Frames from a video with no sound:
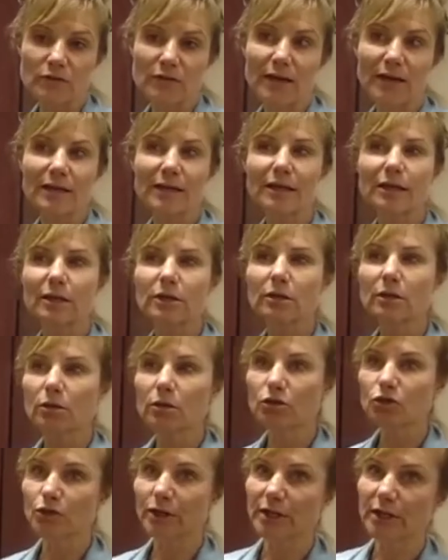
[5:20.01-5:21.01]
That can get a
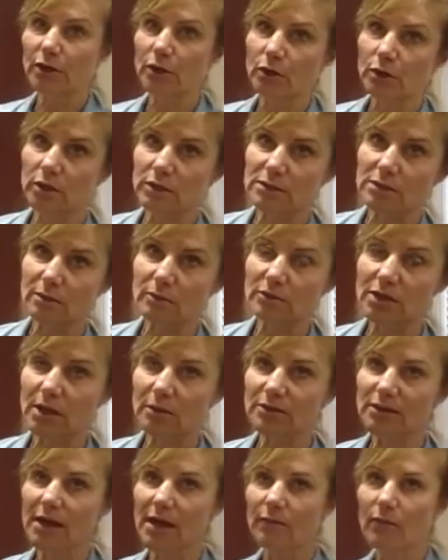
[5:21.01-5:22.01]
little trickier because
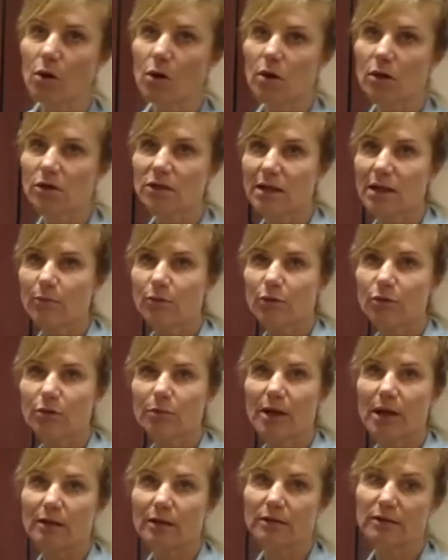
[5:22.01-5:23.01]
sometimes they have a hard time with their
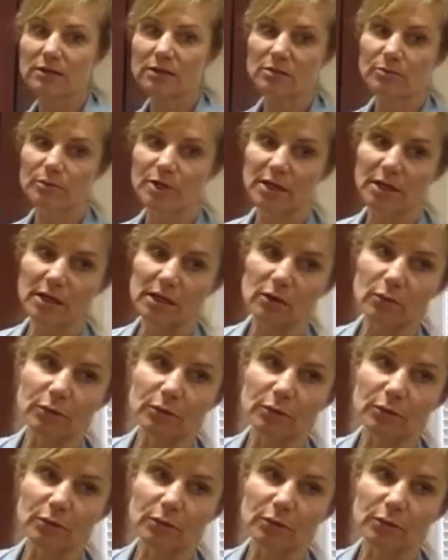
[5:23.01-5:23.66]
balance in the beginning,